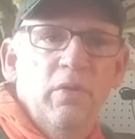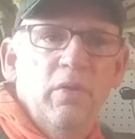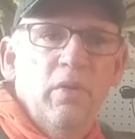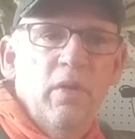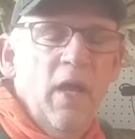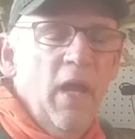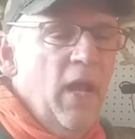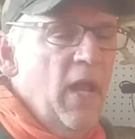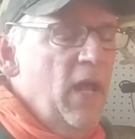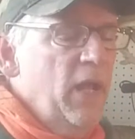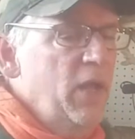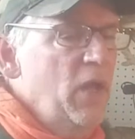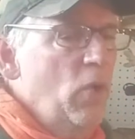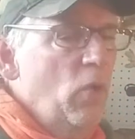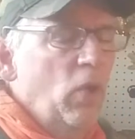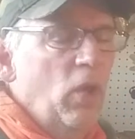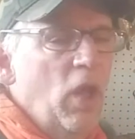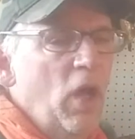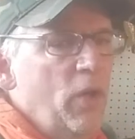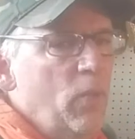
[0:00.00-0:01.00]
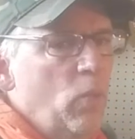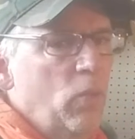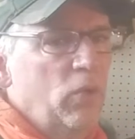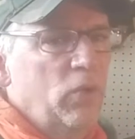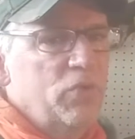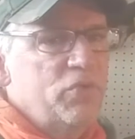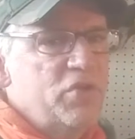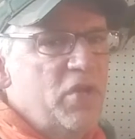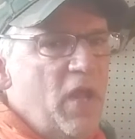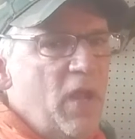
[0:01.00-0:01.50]
And I know a lot of
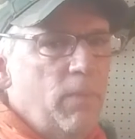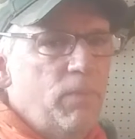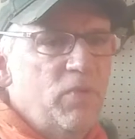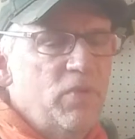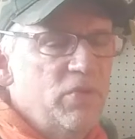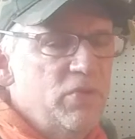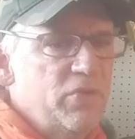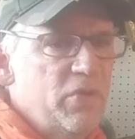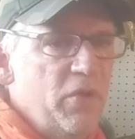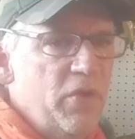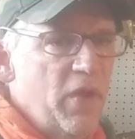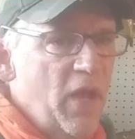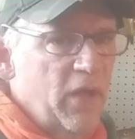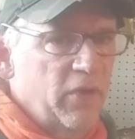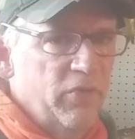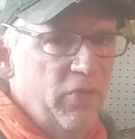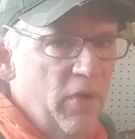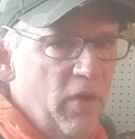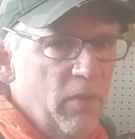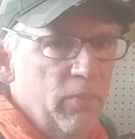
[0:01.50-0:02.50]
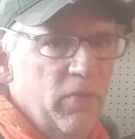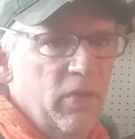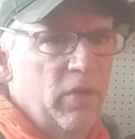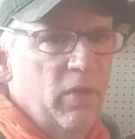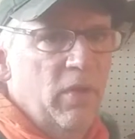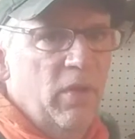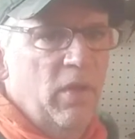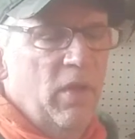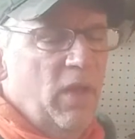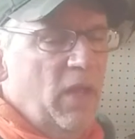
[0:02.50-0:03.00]
world champions in taxidermy,
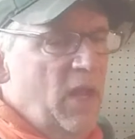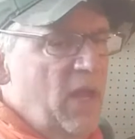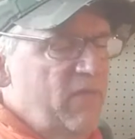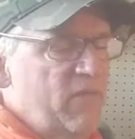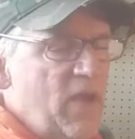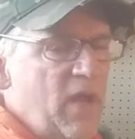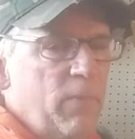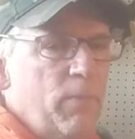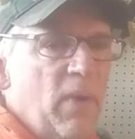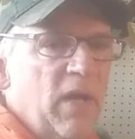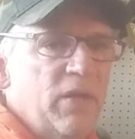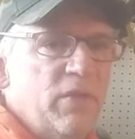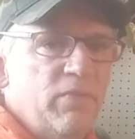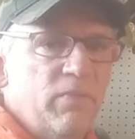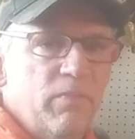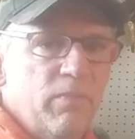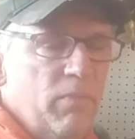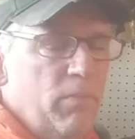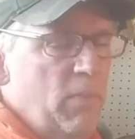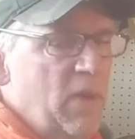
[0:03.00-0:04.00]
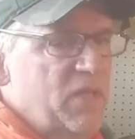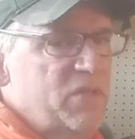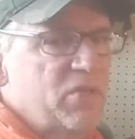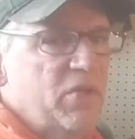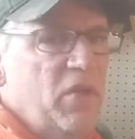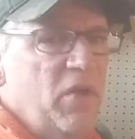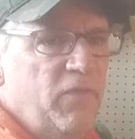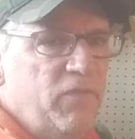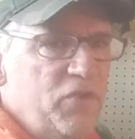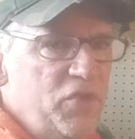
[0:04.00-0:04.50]
and I've had my
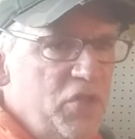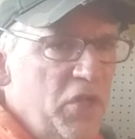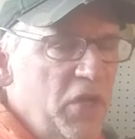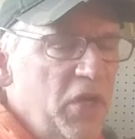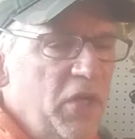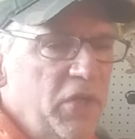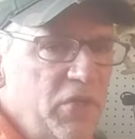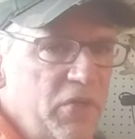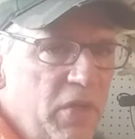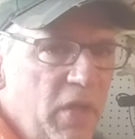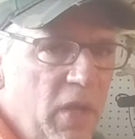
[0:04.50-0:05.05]
stuff judged,